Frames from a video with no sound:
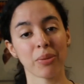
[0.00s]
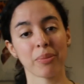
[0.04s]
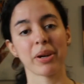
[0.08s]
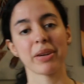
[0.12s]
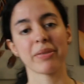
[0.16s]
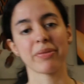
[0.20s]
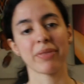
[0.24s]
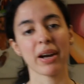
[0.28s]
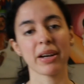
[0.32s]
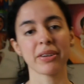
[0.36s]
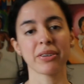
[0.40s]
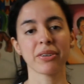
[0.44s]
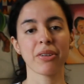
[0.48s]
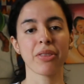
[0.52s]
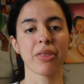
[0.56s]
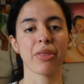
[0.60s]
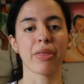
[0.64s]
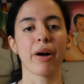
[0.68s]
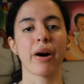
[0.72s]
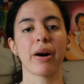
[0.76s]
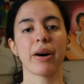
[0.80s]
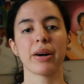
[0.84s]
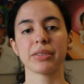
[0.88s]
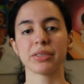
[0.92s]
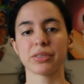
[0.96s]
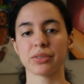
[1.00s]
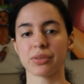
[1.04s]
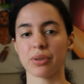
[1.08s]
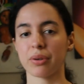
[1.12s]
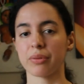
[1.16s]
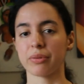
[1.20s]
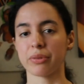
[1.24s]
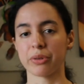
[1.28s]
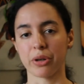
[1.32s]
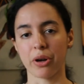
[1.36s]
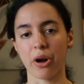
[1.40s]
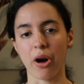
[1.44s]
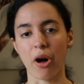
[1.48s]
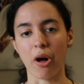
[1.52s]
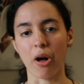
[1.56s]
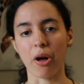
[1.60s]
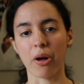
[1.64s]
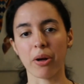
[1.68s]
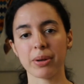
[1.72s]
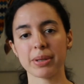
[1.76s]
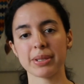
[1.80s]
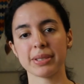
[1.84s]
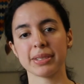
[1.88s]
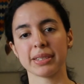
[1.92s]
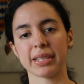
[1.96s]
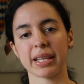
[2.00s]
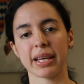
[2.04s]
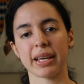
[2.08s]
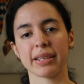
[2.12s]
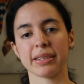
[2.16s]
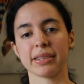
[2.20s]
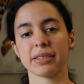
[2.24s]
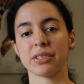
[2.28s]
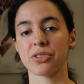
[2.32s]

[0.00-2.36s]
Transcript: my final thoughts overall is that